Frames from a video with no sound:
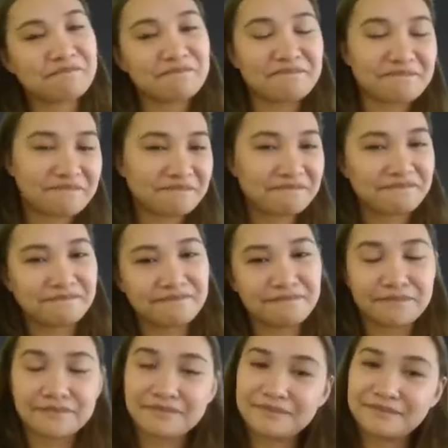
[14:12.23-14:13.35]

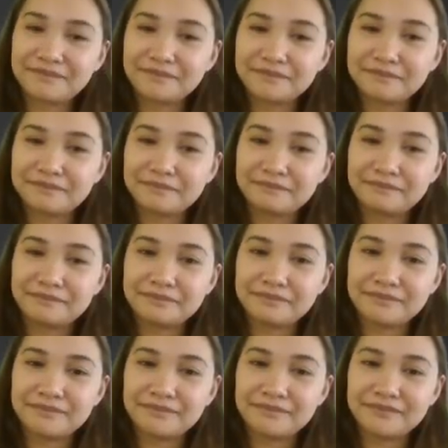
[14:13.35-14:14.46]

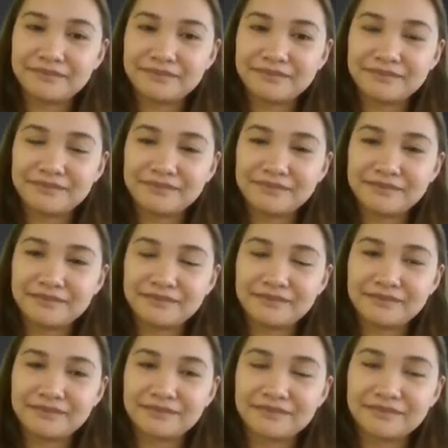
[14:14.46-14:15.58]

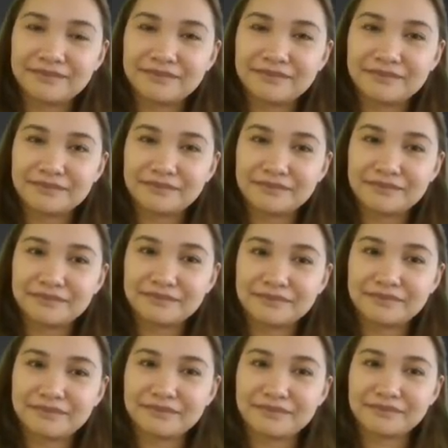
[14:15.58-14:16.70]

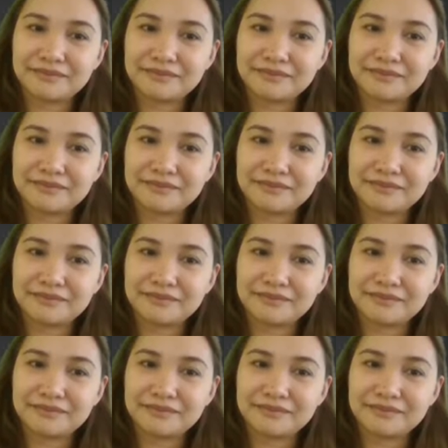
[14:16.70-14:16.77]
[no speech]